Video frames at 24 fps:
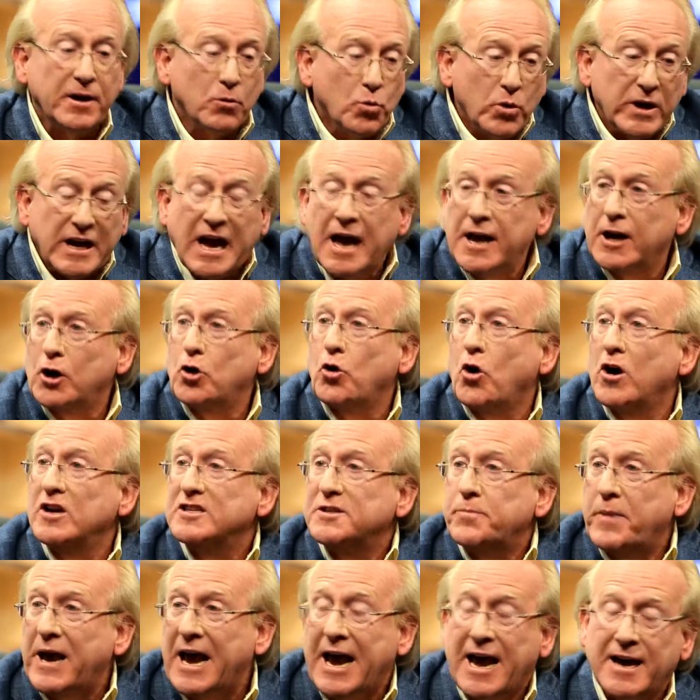we kind of
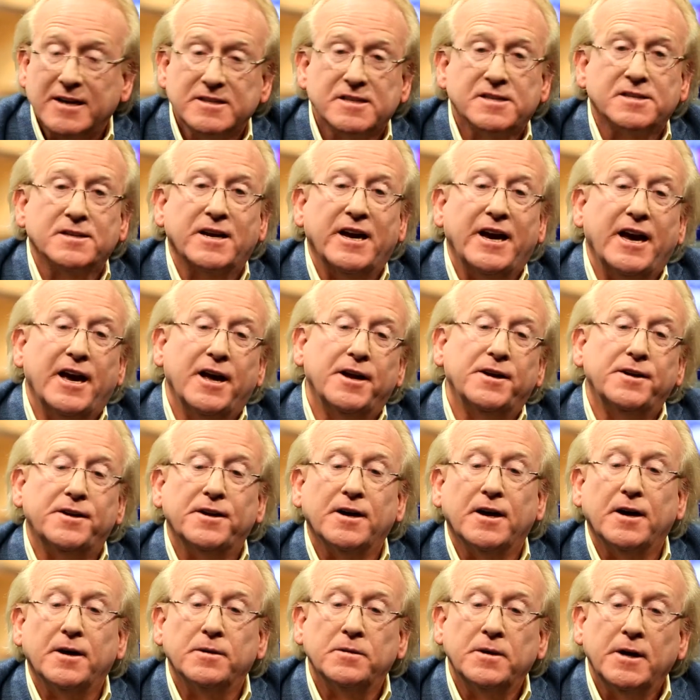crossed paths, and
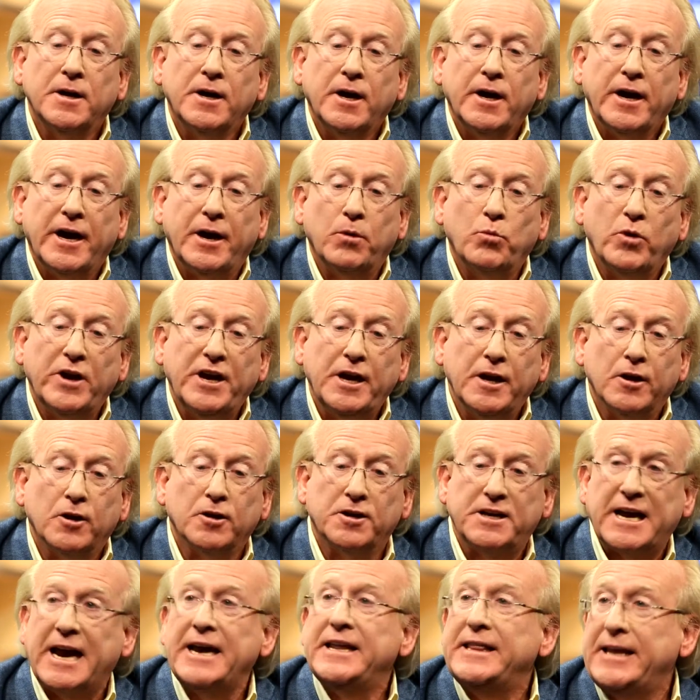we
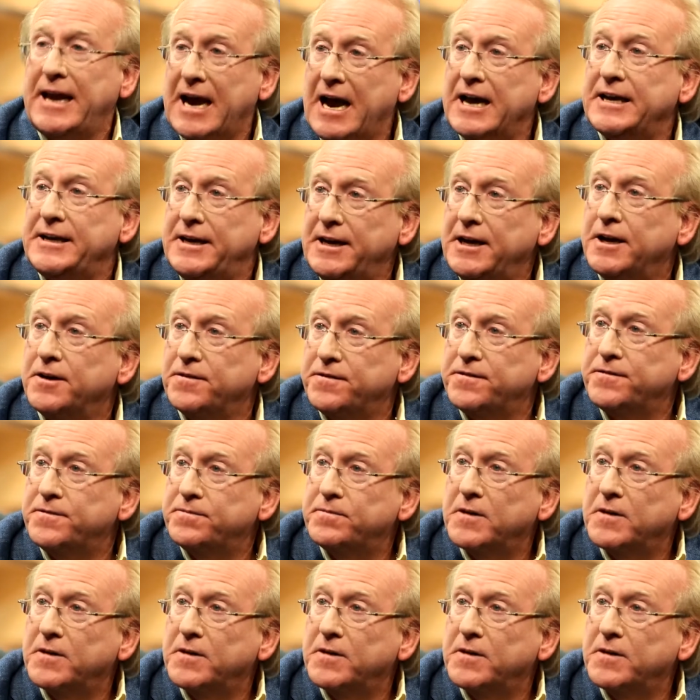entertained the idea